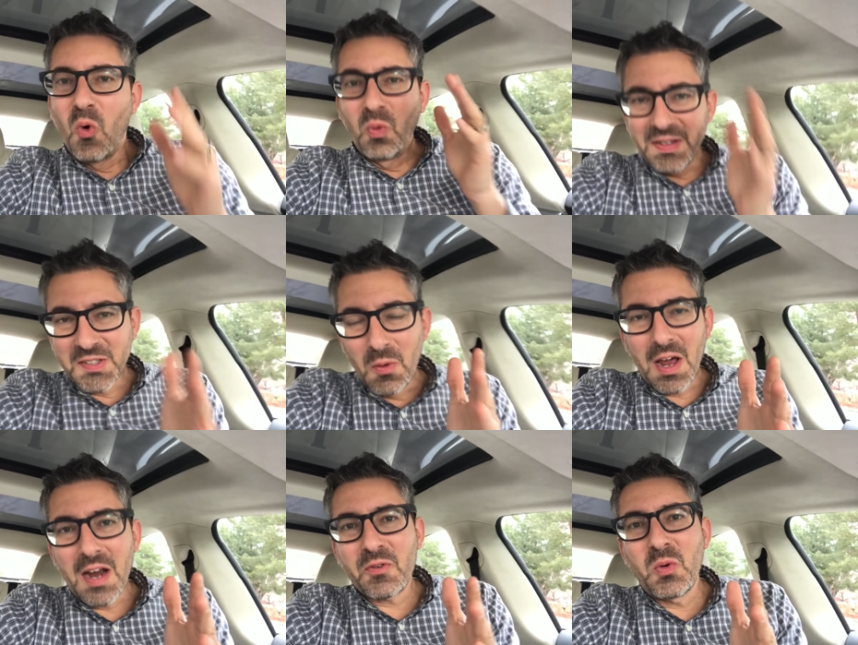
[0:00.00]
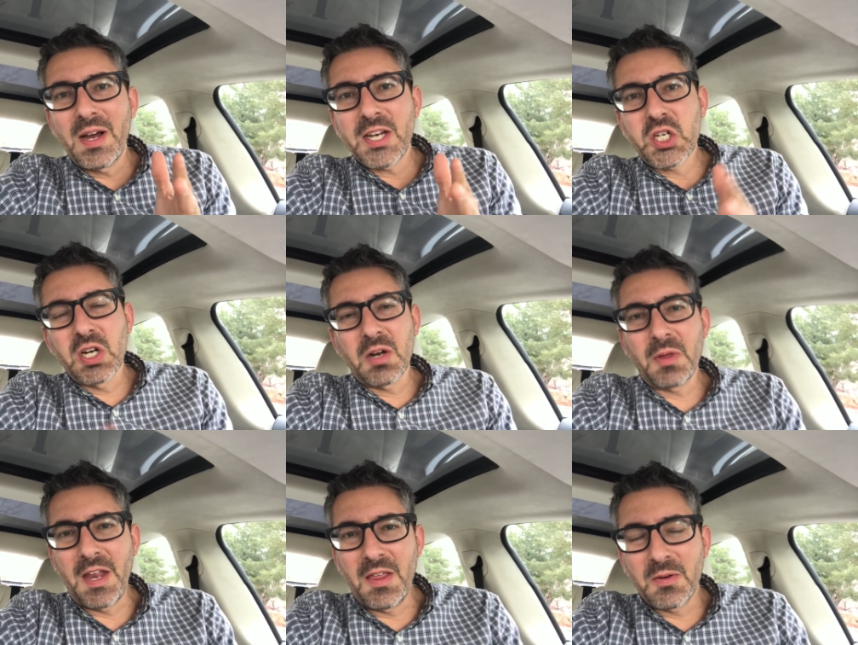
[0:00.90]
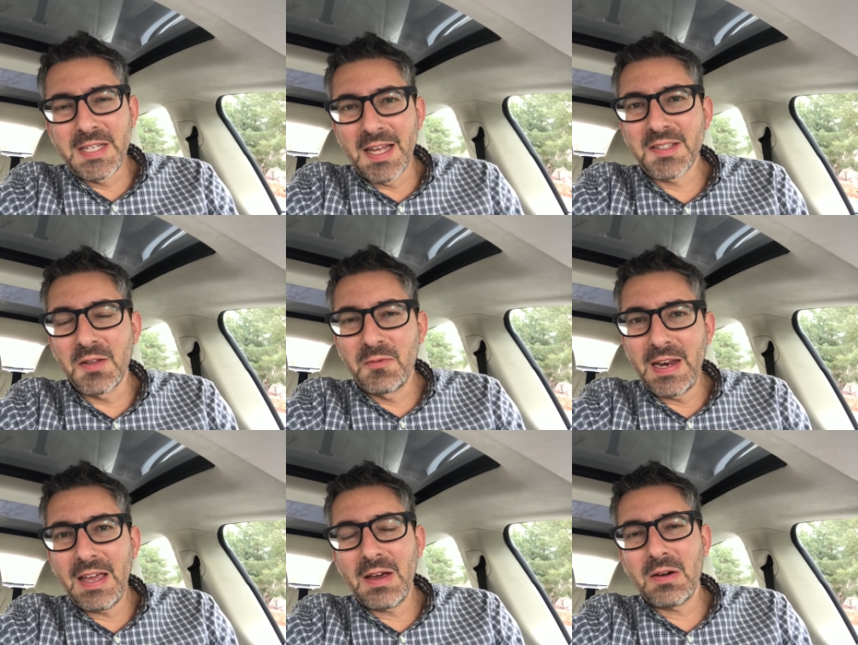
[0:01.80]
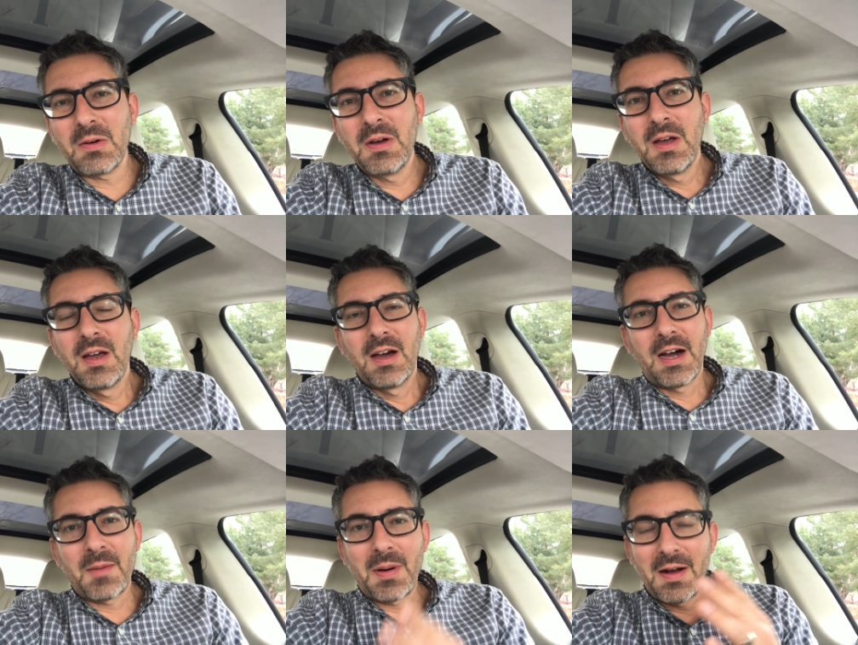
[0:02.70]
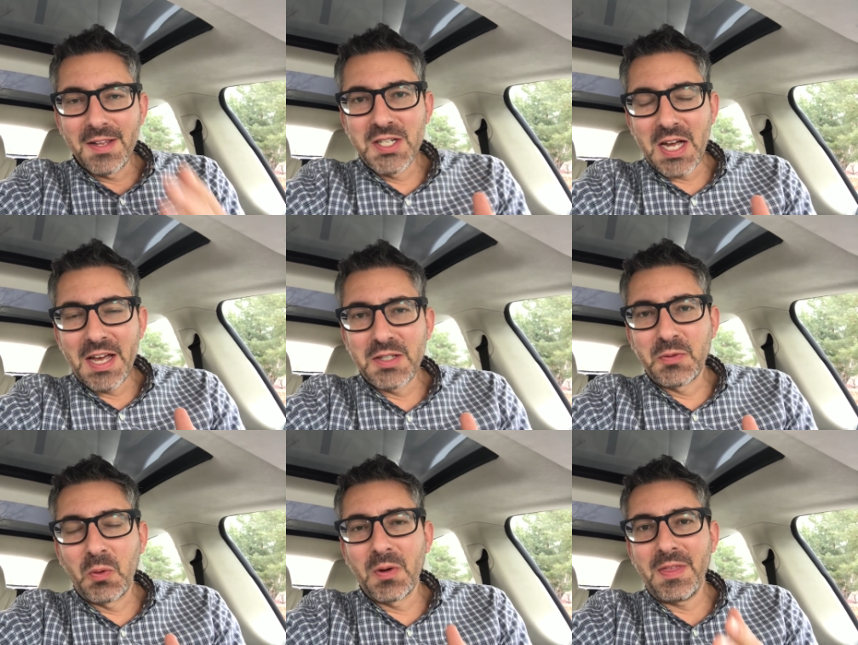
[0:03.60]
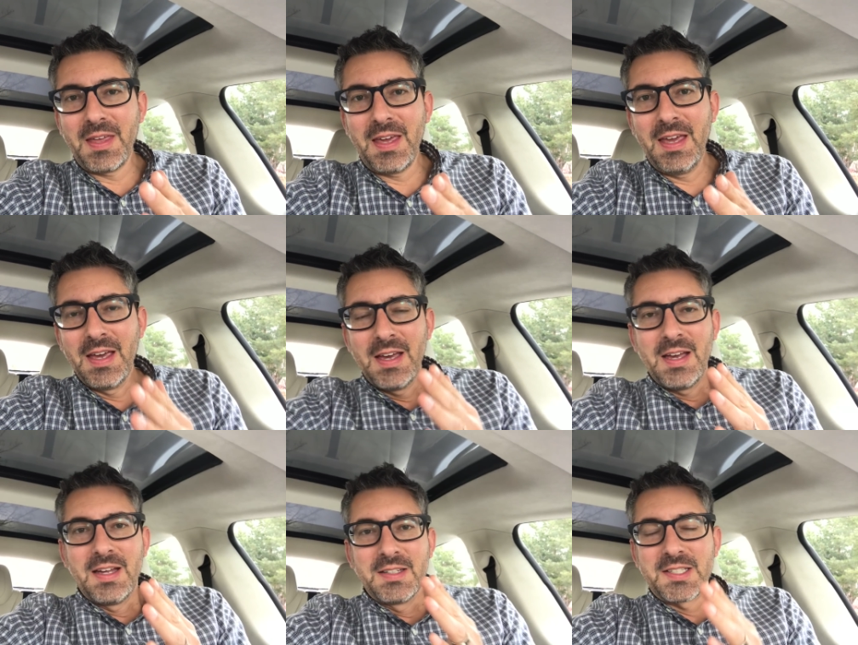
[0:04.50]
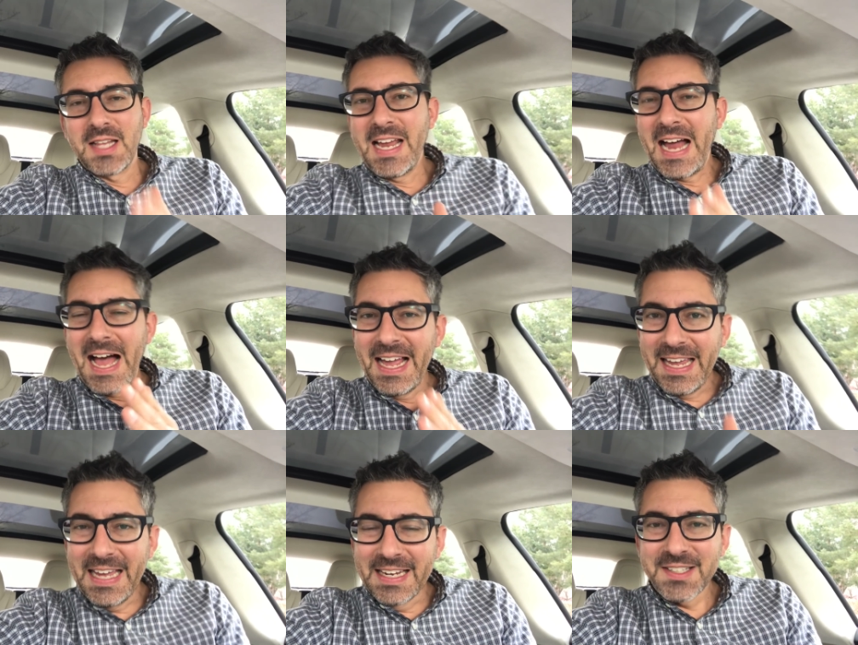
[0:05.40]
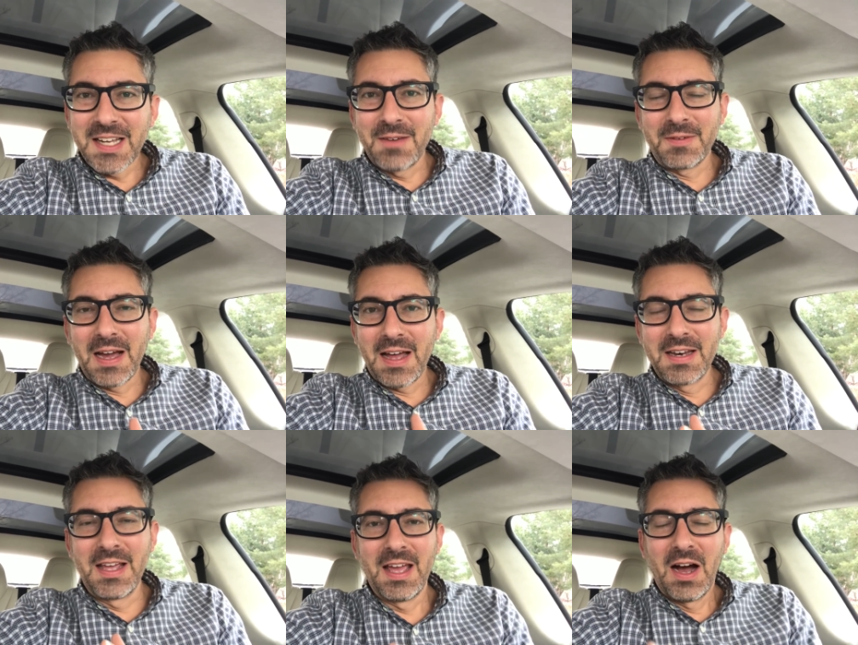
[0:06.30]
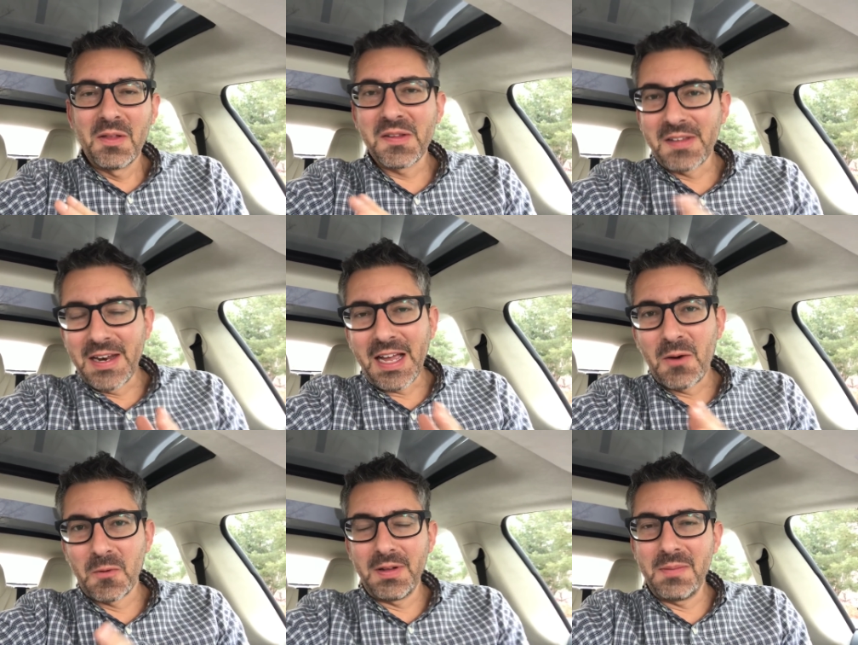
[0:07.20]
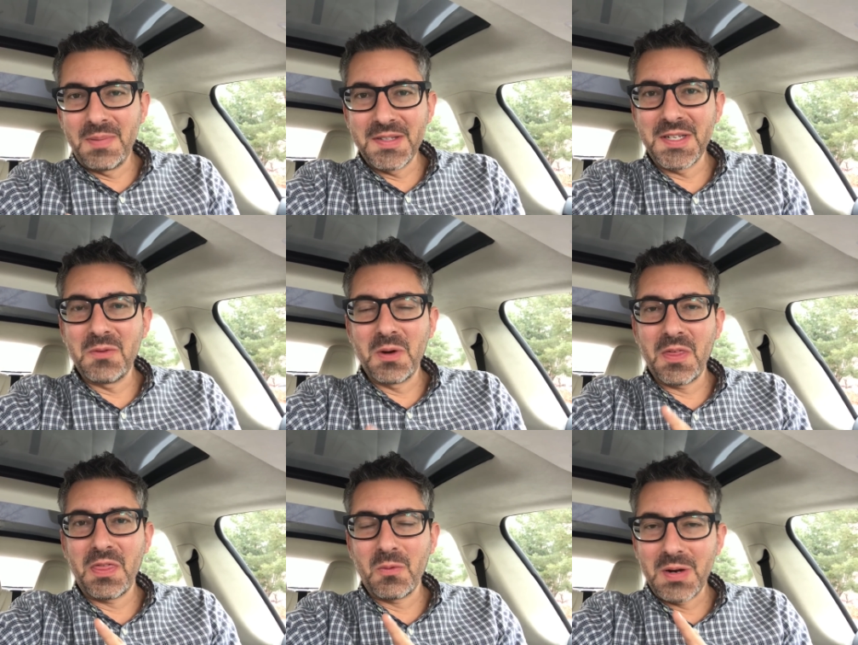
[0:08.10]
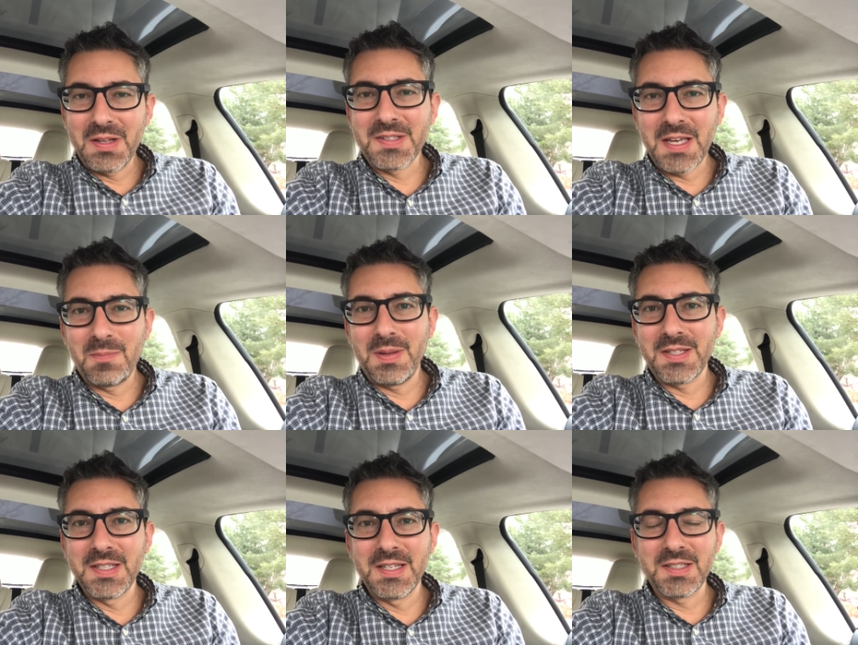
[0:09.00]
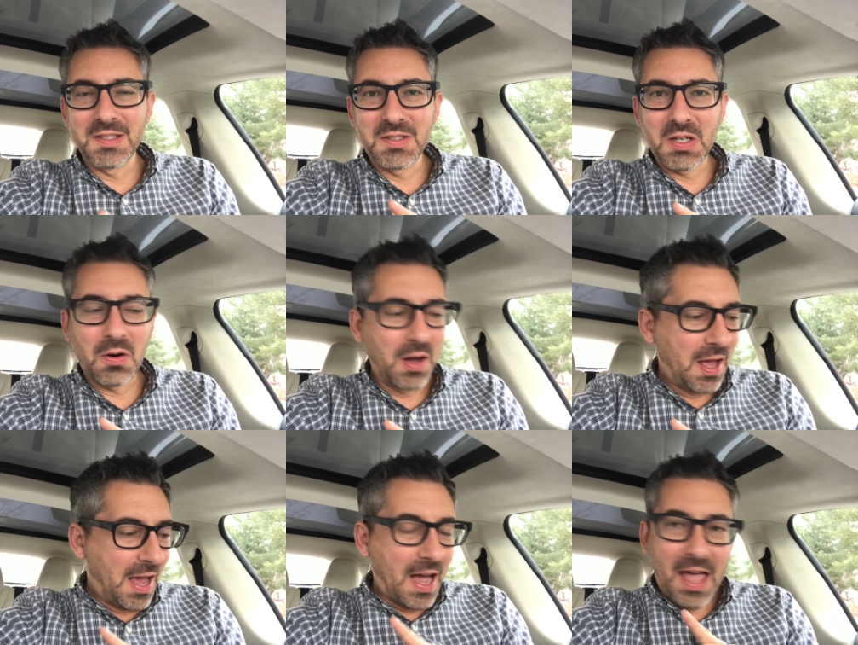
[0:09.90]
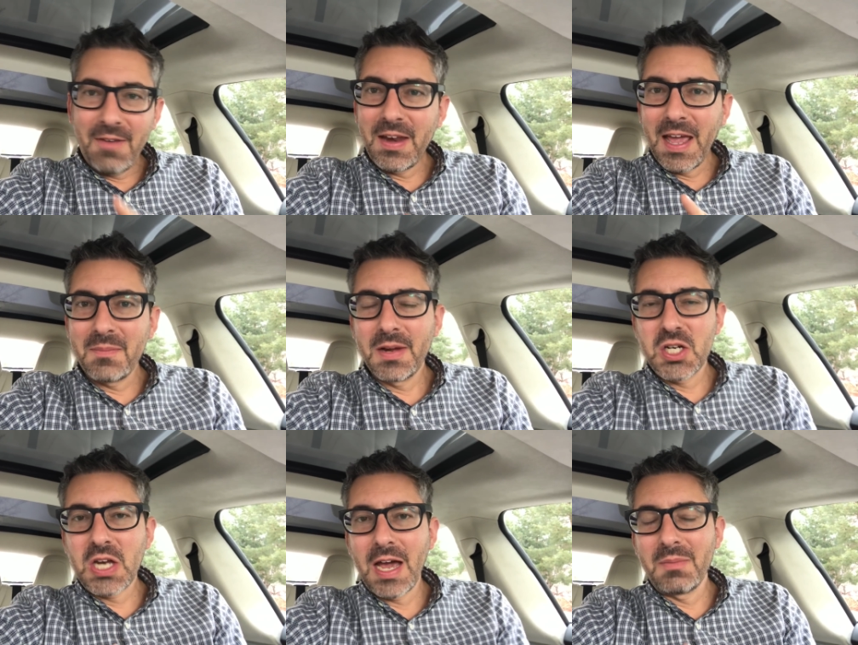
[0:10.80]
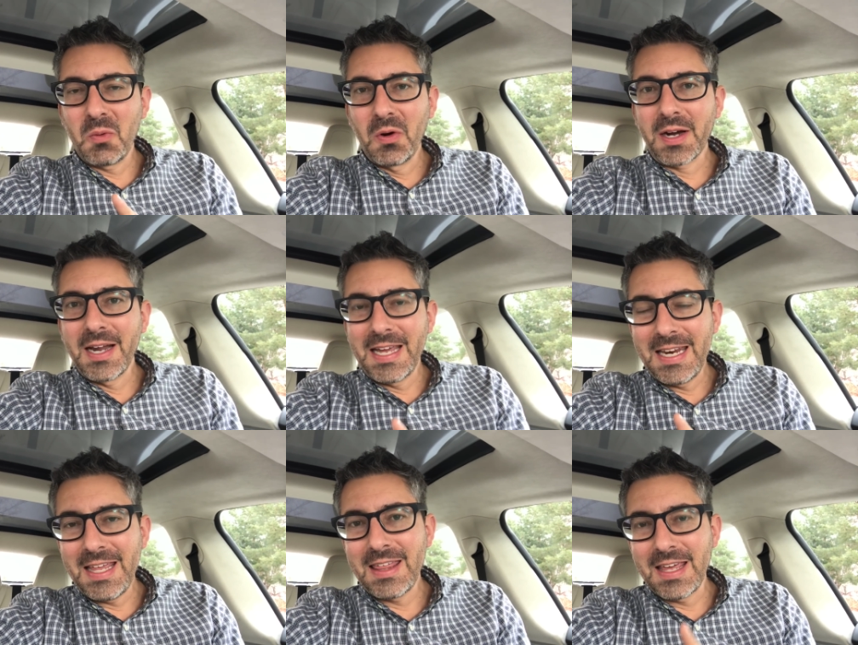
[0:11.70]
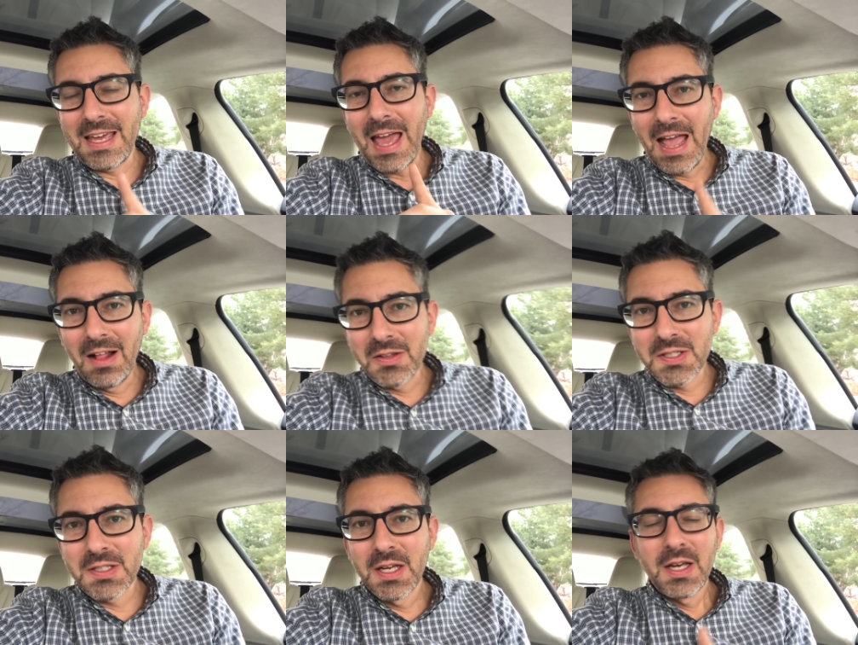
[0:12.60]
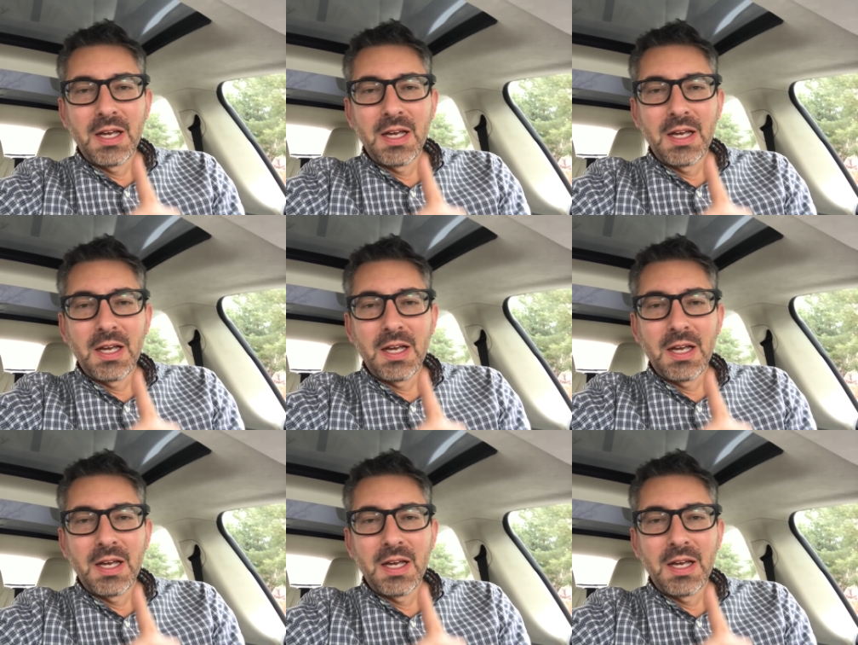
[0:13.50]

What's going on everyone? It's Sean with another Tesla video. I apologize for the slight hiatus. I've gotten, all of a sudden I got really busy with the real estate business and so I haven't had much time to work on anything else.